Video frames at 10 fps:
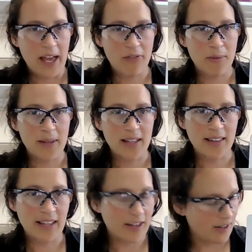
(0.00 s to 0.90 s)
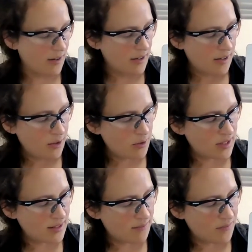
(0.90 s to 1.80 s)
a milliliter, you
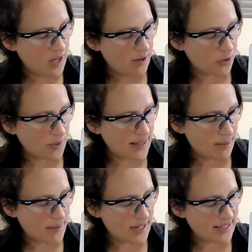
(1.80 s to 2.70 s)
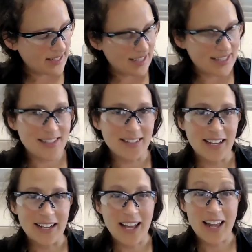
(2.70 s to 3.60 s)
have to read that meniscus
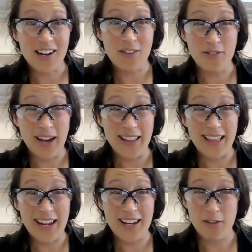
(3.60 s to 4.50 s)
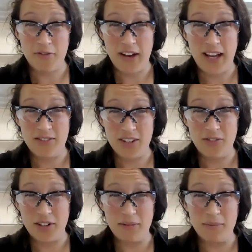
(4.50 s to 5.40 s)
and kind of divide that into 5
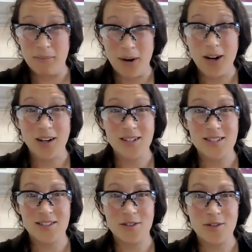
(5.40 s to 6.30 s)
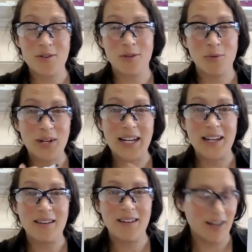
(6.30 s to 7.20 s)
different marks so you could
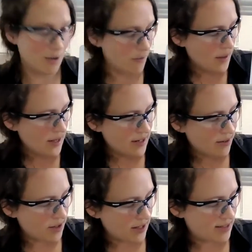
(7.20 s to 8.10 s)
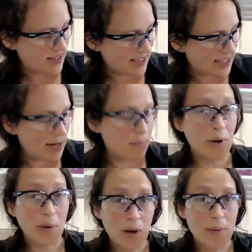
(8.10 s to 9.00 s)
read, you know,
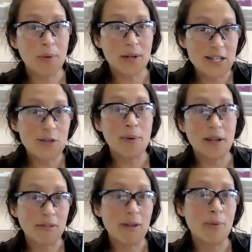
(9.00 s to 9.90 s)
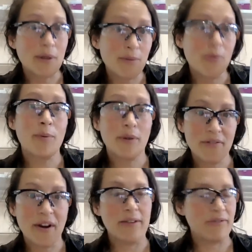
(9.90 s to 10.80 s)
16.1, 0.2, 0.3, 0.4,
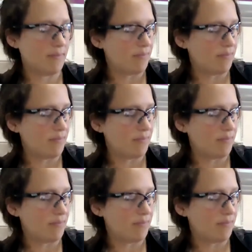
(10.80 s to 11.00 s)
0.5.